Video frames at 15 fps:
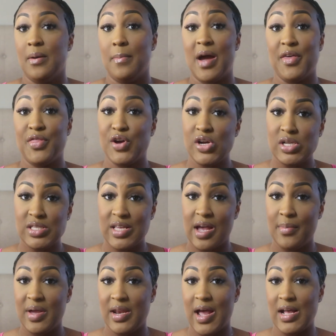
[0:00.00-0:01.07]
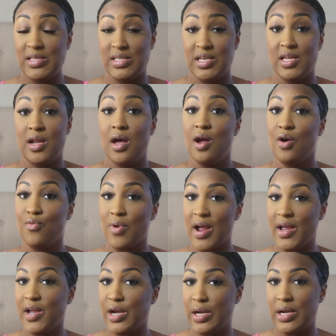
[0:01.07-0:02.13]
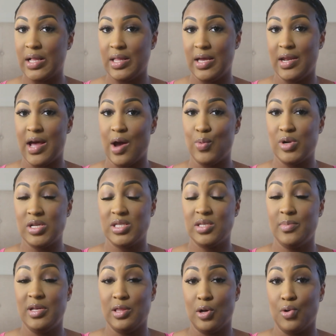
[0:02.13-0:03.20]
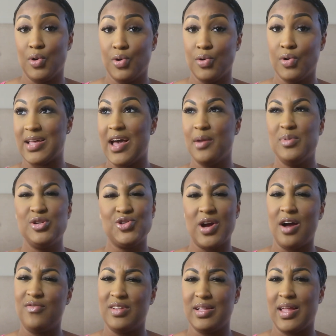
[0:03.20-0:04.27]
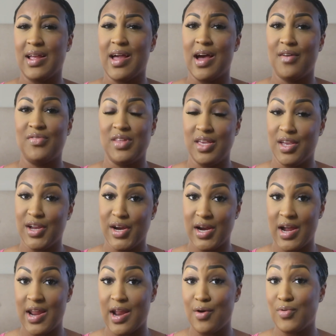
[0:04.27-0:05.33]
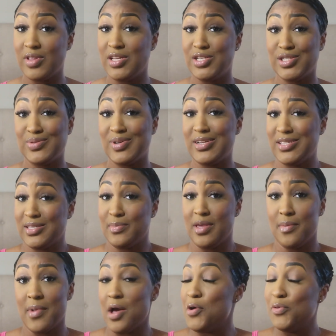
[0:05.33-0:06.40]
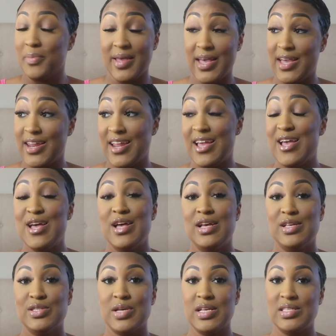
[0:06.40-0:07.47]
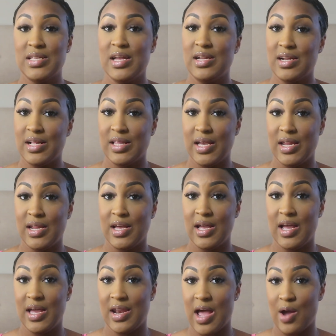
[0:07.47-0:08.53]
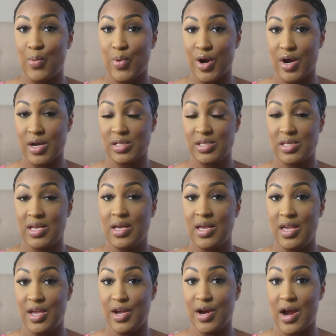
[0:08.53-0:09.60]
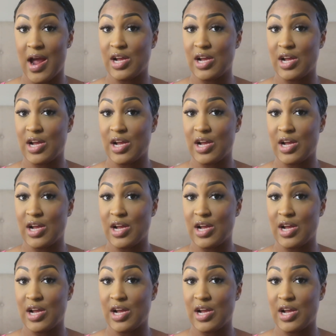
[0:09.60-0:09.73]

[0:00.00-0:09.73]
My third assignment I did right here in Atlanta. I wanted to be local. I had been traveling like half the year and I really just wanted to be in my own bed. So I stayed in Atlanta and I worked here.